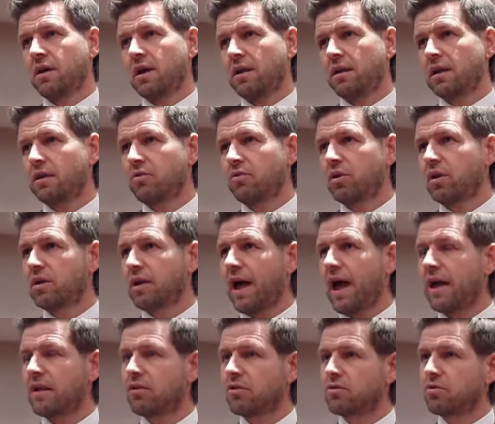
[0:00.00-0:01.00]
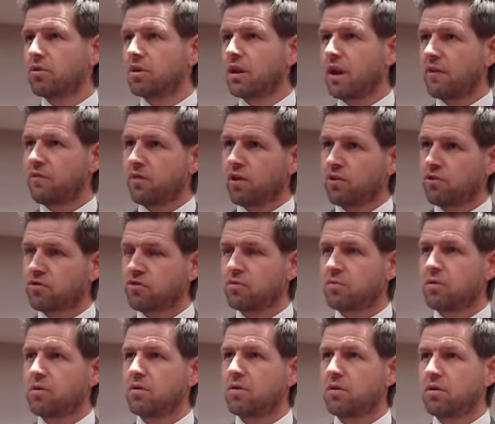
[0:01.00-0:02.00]
And then you can add on, you can have
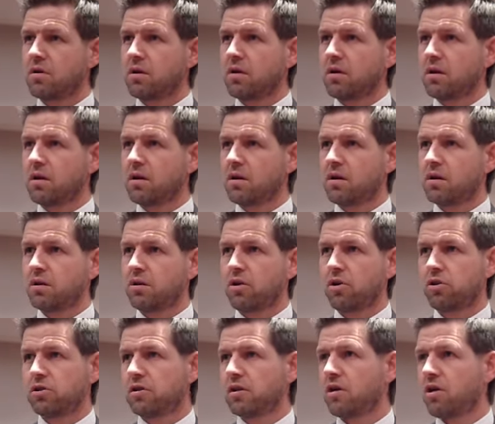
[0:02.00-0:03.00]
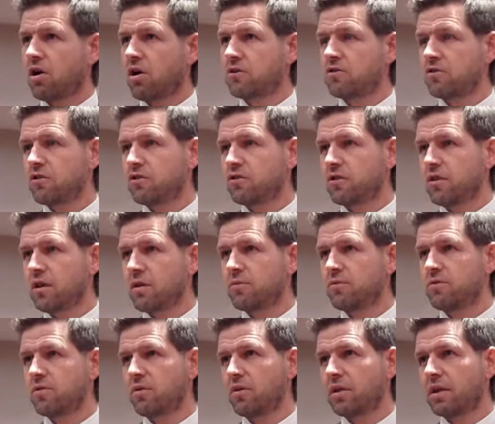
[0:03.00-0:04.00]
customer loyalty card
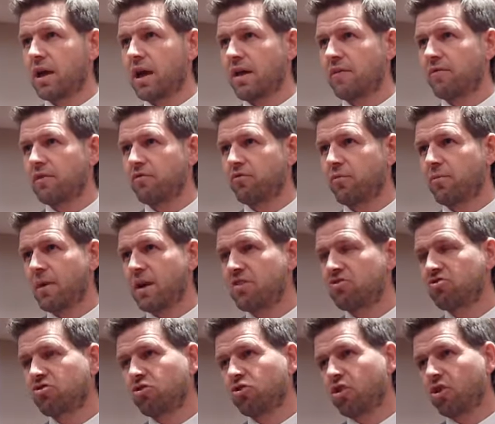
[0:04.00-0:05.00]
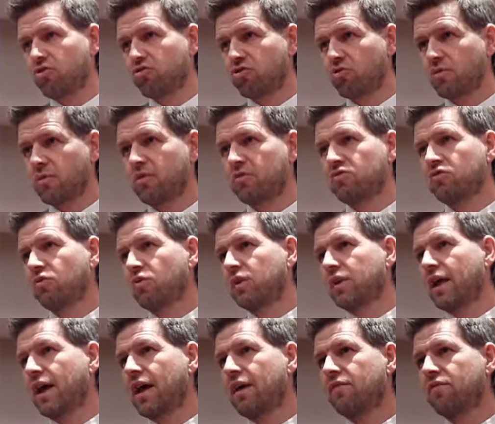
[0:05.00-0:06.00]
systems, you can have information on customers, you
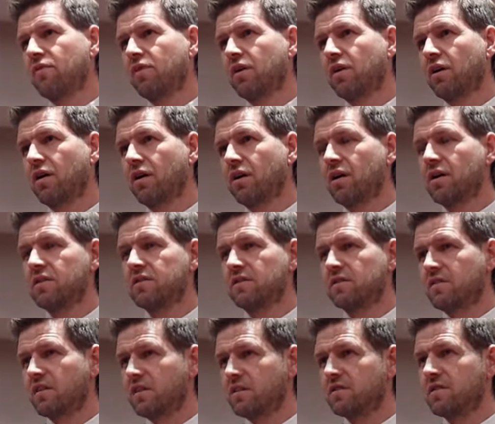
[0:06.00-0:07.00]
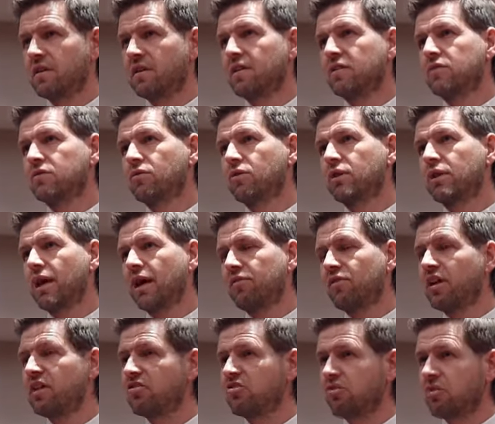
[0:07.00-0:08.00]
can have statistics, you can
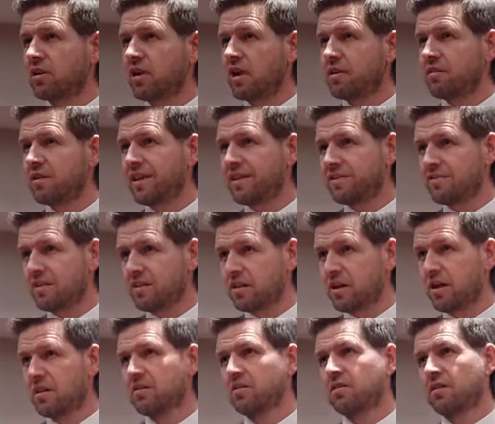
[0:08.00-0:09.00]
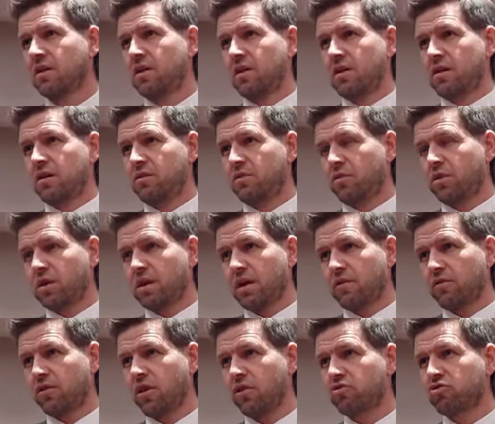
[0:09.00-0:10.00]
have internet, you can
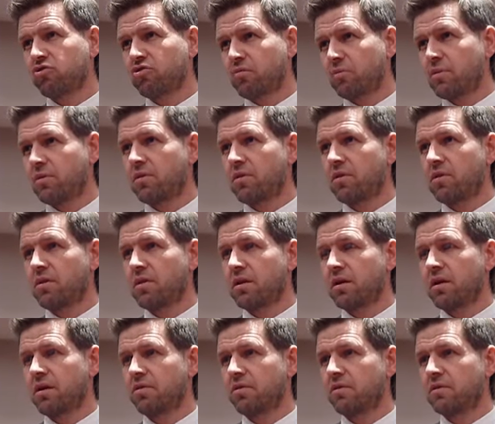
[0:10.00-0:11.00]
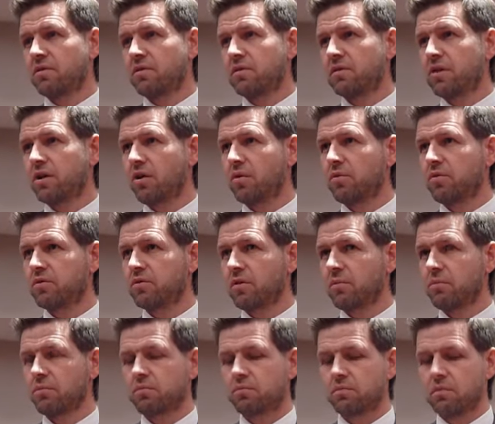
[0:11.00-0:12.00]
have customer,
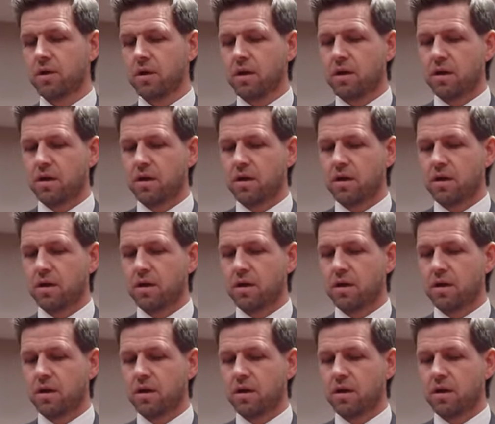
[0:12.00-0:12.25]
some